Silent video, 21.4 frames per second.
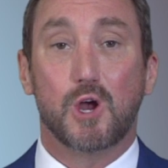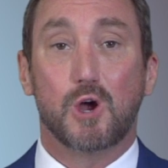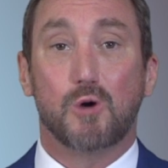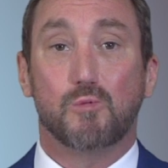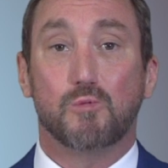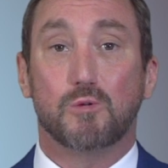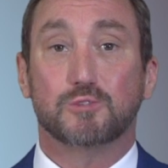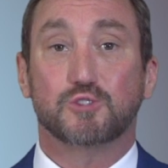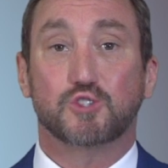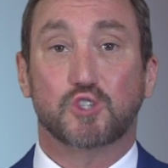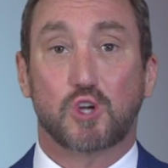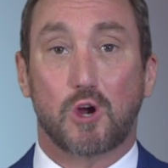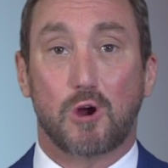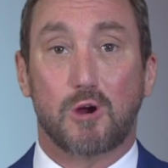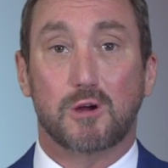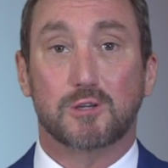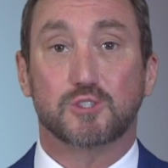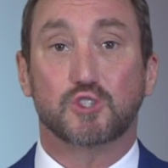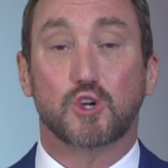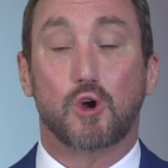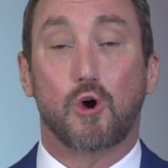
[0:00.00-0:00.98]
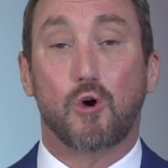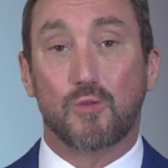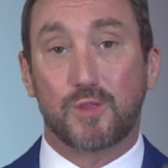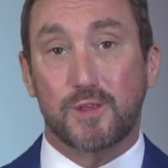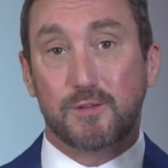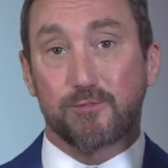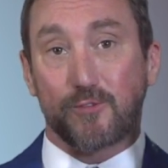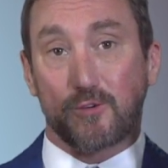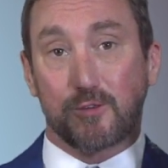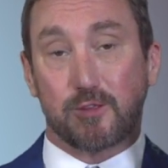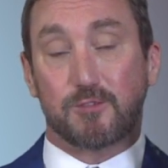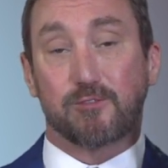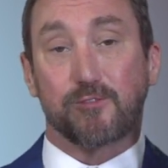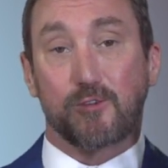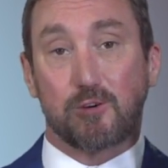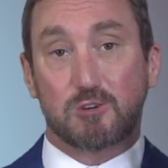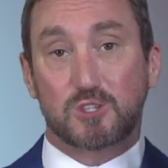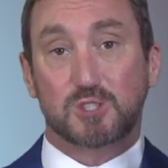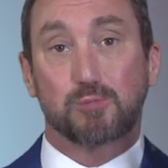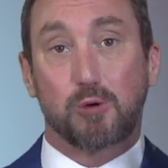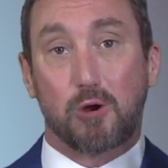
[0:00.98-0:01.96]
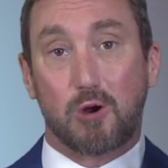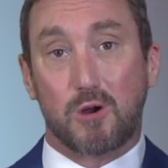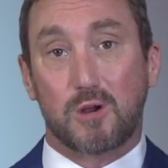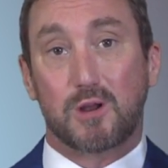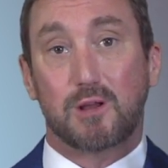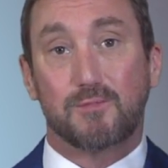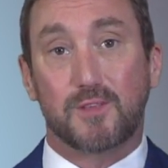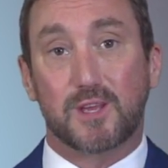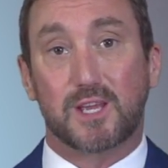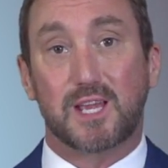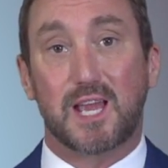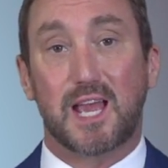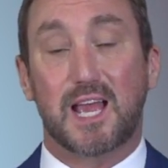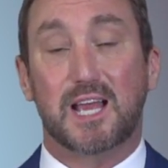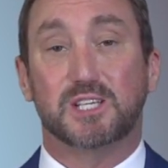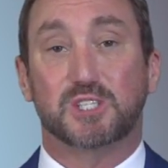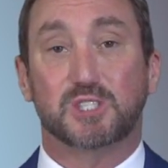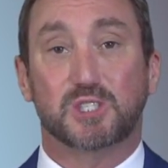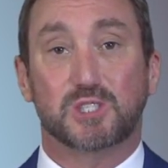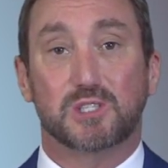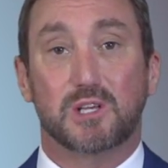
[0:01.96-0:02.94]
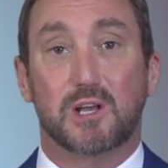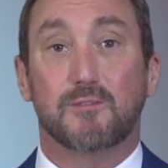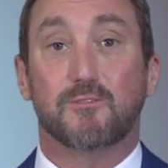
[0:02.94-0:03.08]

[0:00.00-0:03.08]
will charge only for the first part of the case,